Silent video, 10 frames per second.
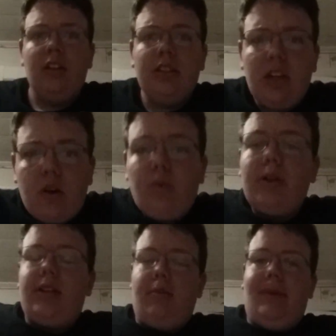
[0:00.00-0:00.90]
Yo,
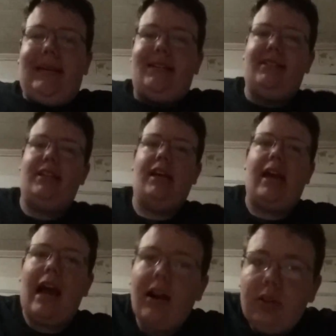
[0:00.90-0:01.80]
what's up guys?
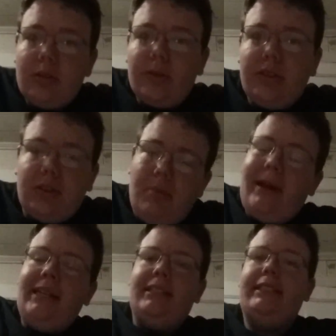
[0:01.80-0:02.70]
Outdoors in the
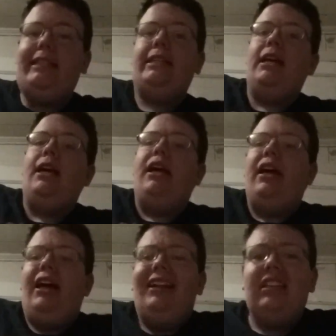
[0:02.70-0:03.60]
making here.
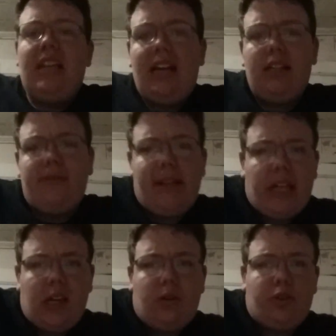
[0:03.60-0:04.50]
Today's
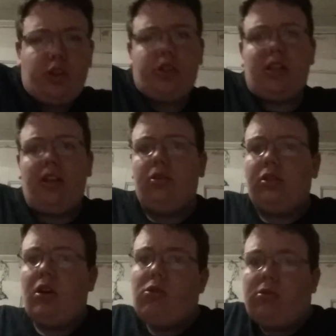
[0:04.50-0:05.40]
video is just a
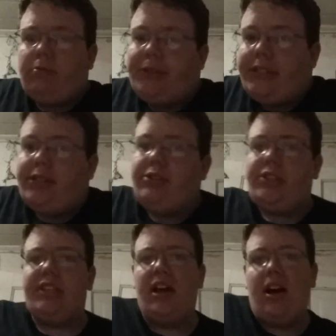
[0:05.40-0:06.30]
little talk
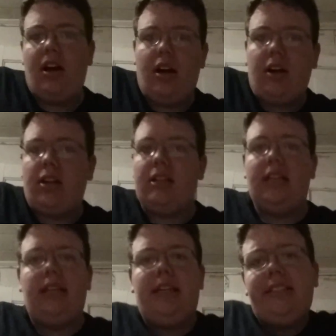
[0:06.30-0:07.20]
because uh, I
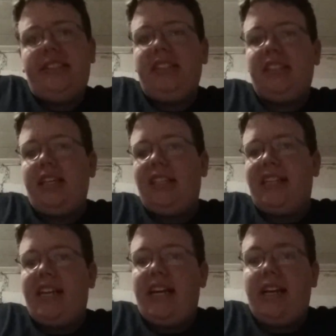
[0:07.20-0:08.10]
didn't catch anything
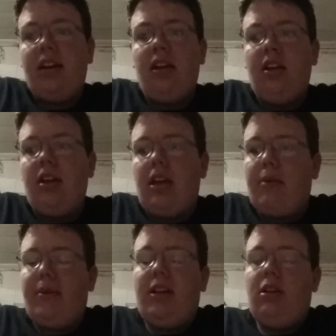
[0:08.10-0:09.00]
today.
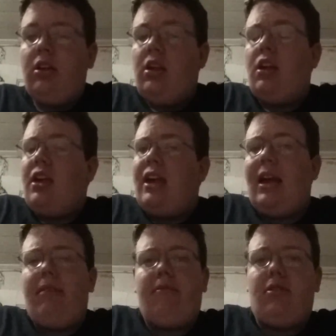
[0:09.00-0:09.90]
I mean,
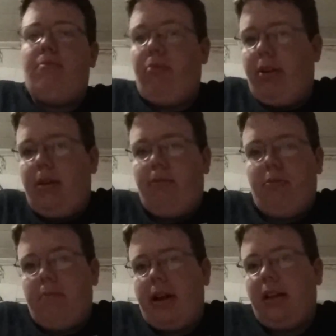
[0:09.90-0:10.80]
even the brim
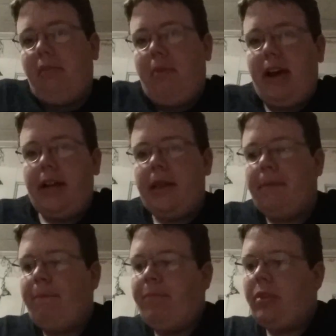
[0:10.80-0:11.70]
were barely
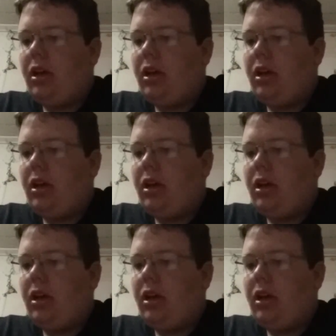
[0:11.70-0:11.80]
biting.